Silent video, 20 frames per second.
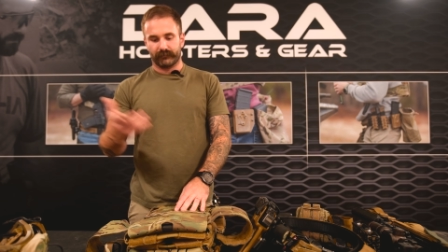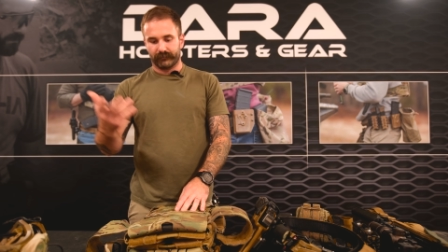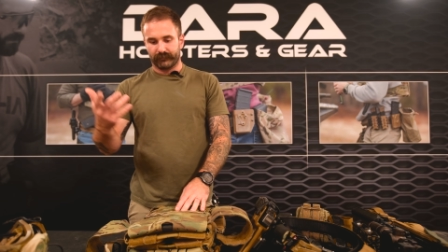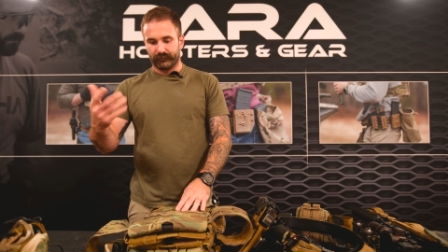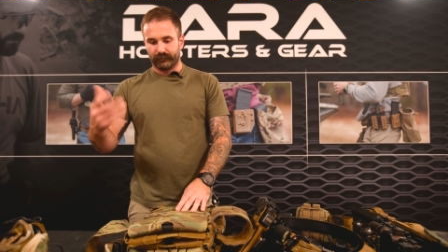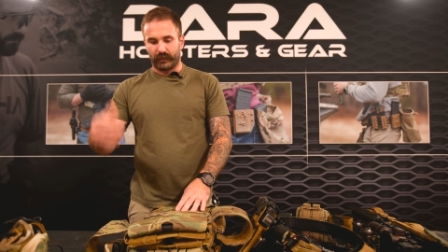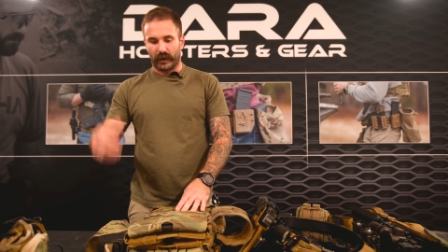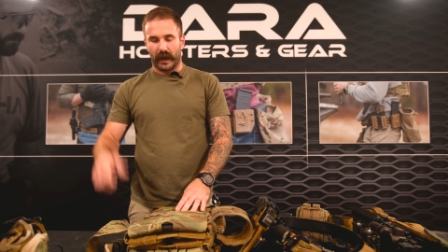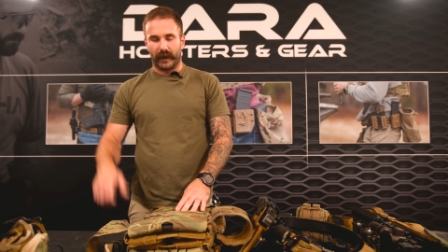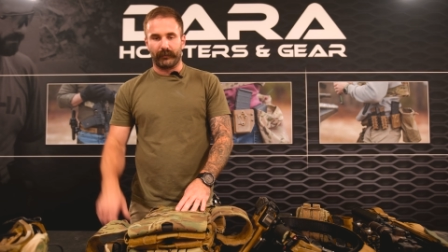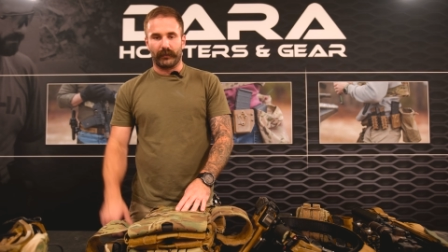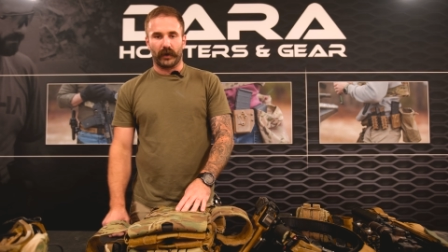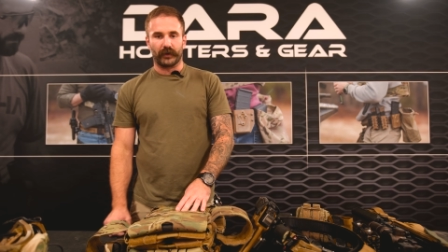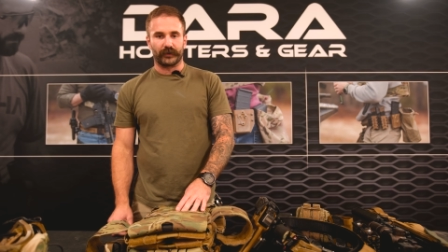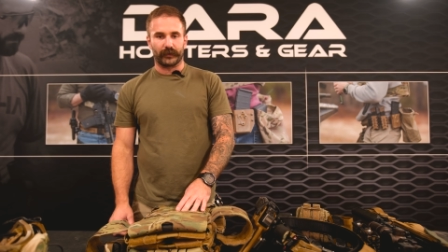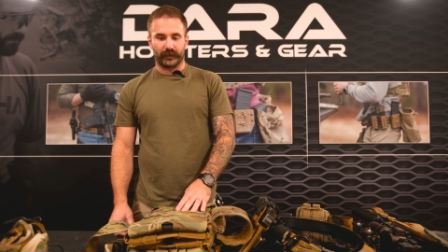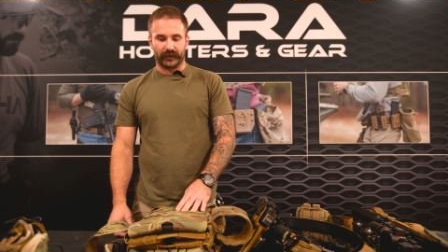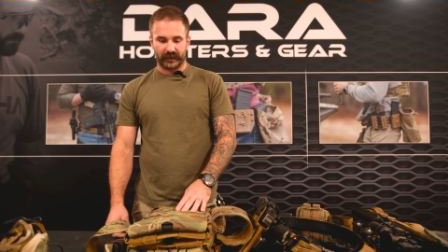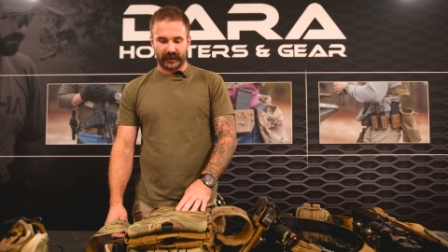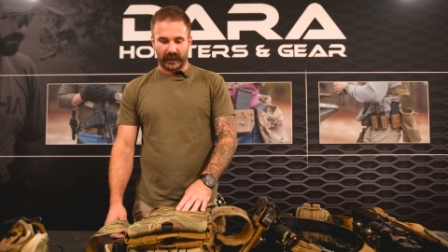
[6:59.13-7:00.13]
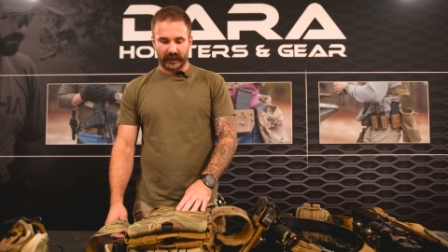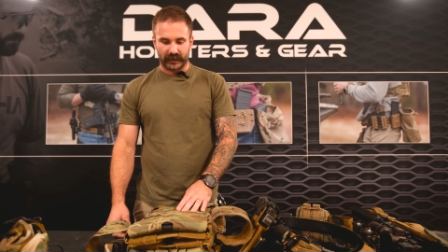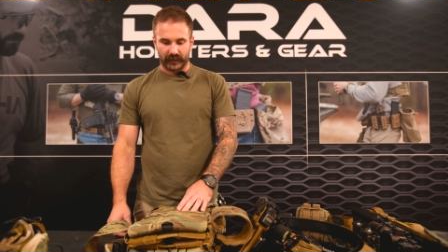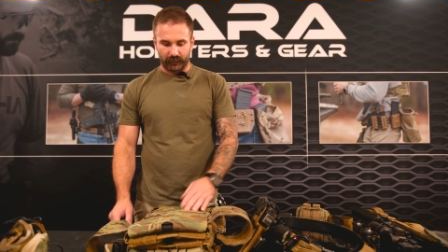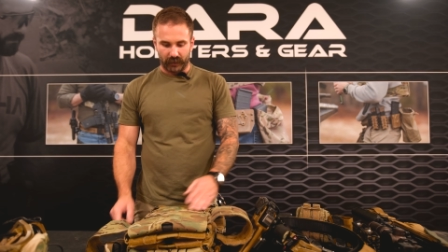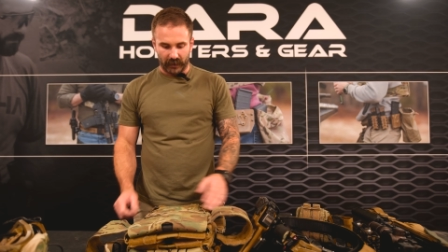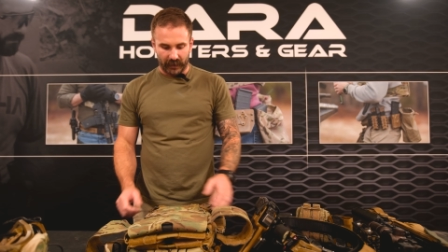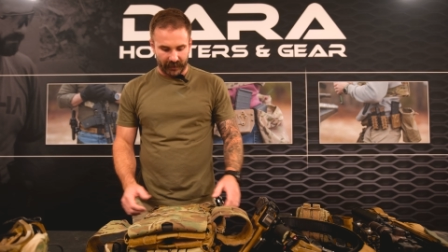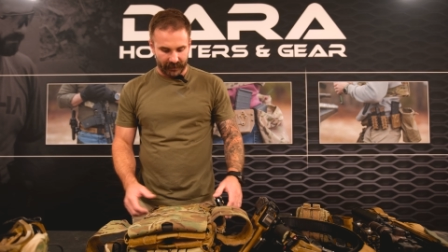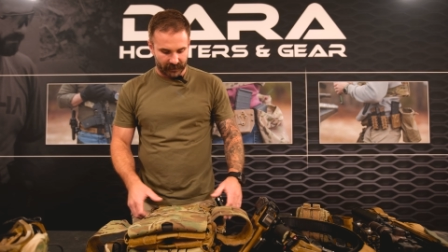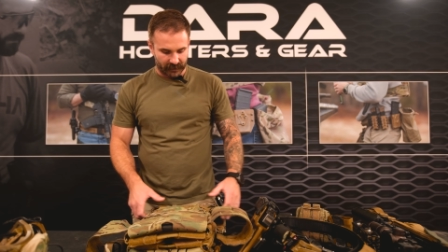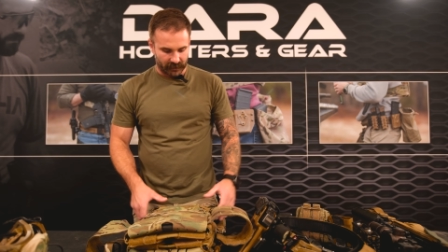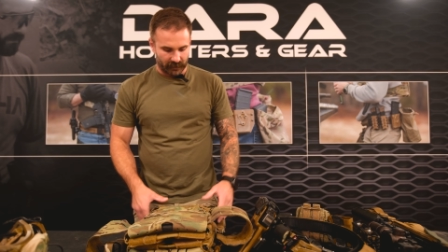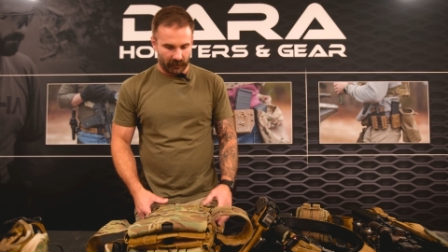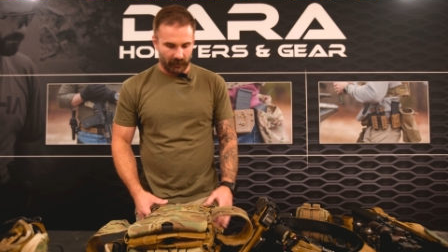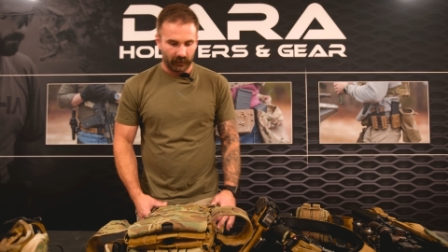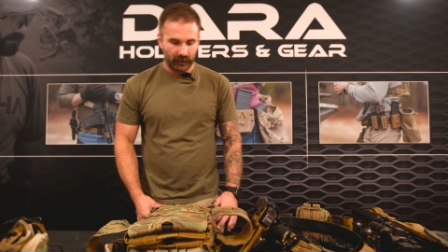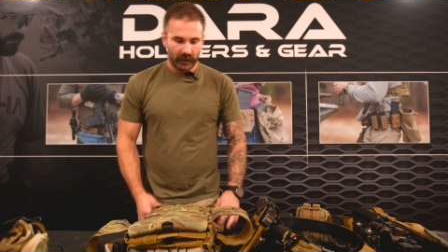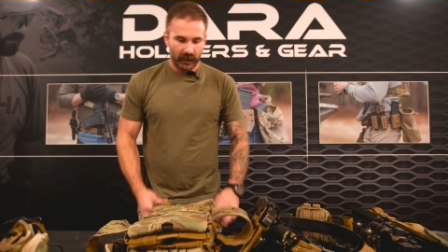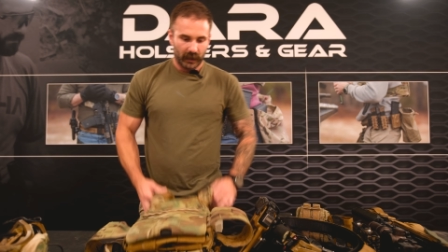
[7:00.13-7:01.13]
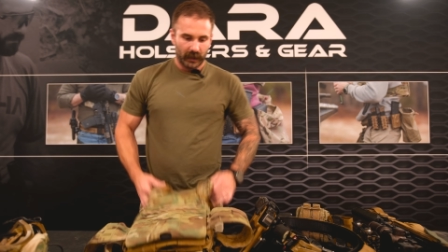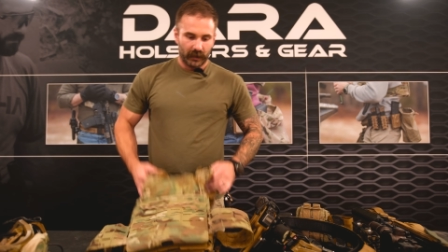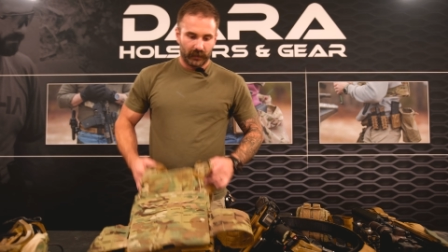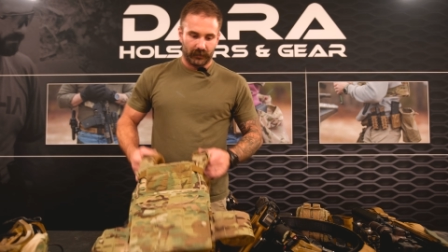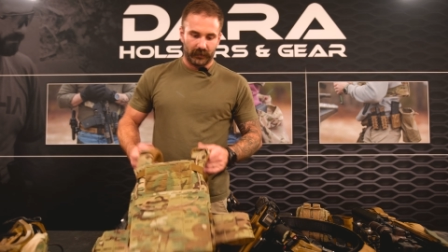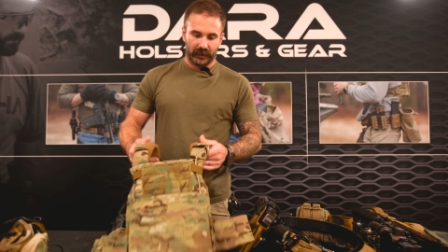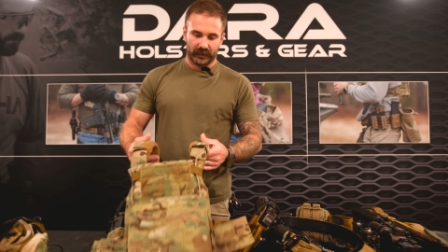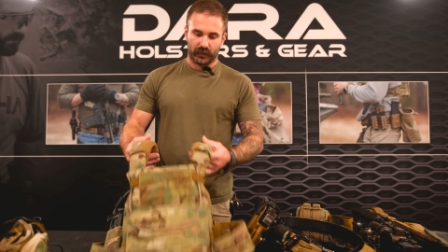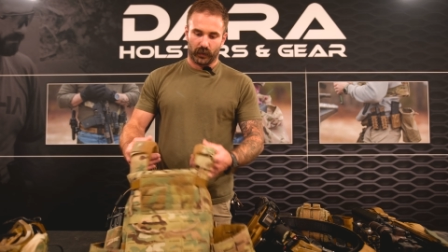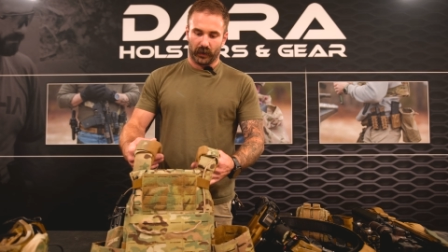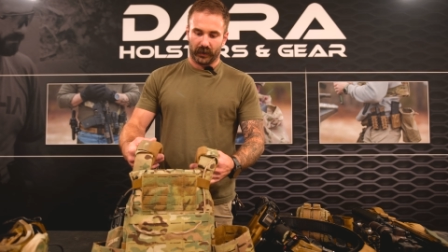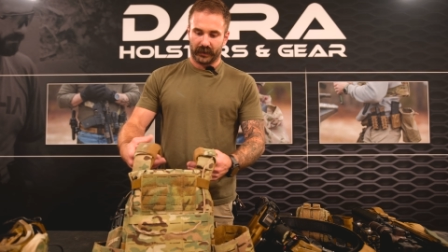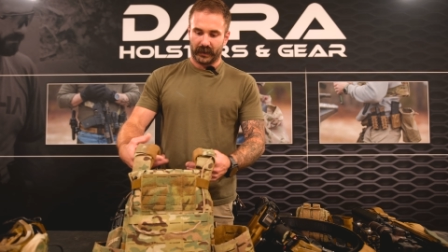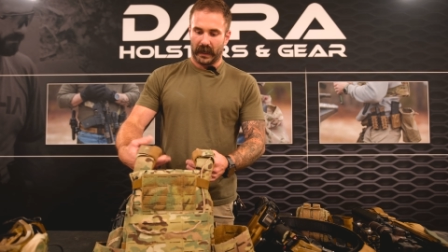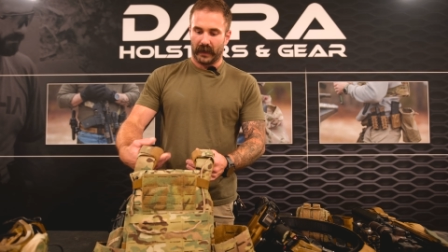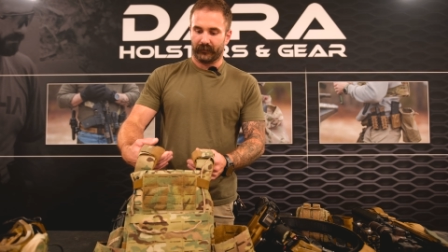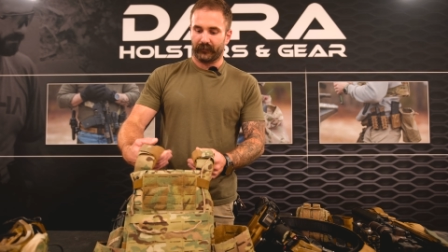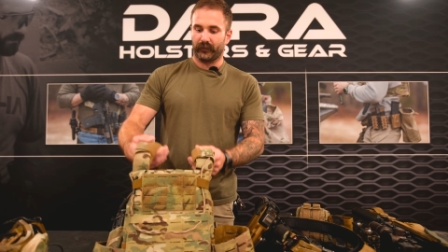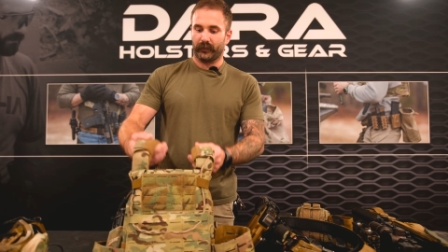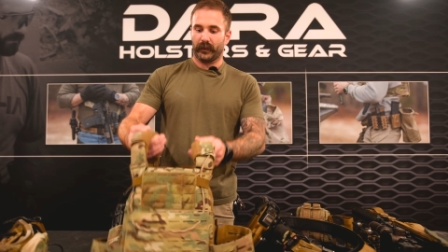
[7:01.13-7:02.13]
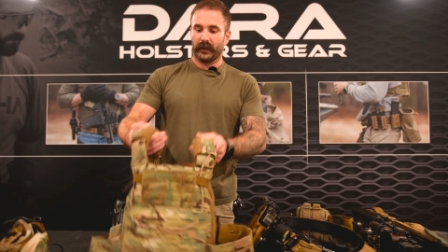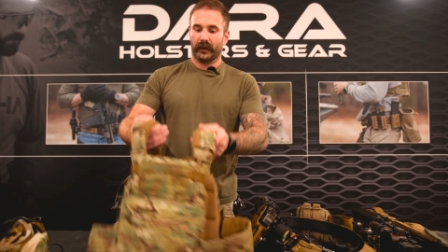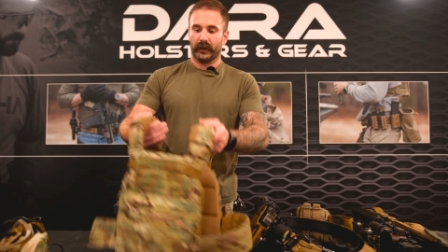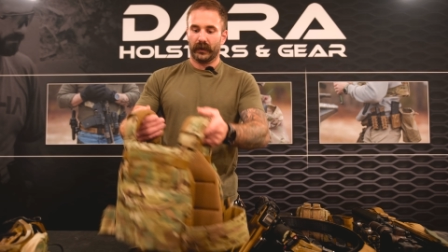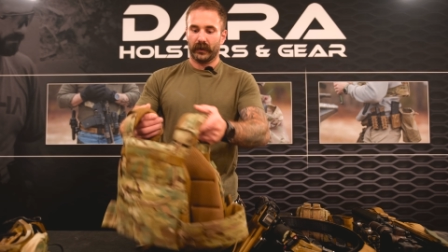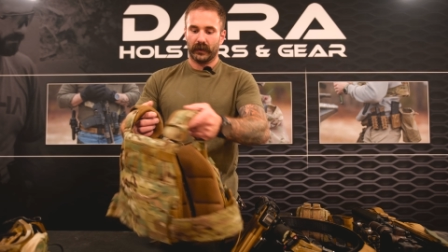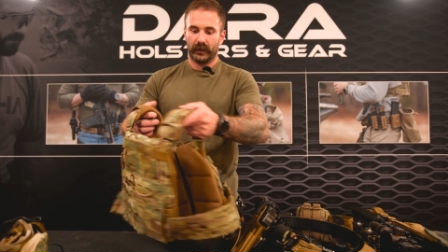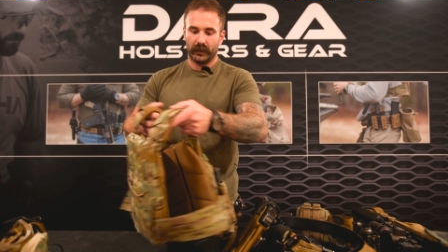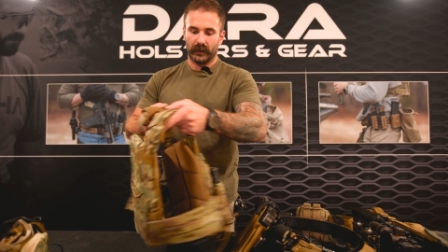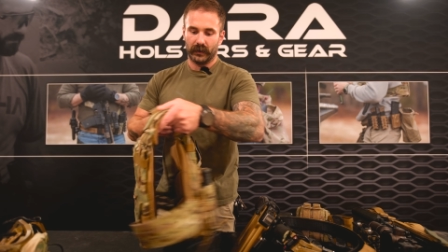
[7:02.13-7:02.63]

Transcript: buy multiple sets of plates, so this worked out for me.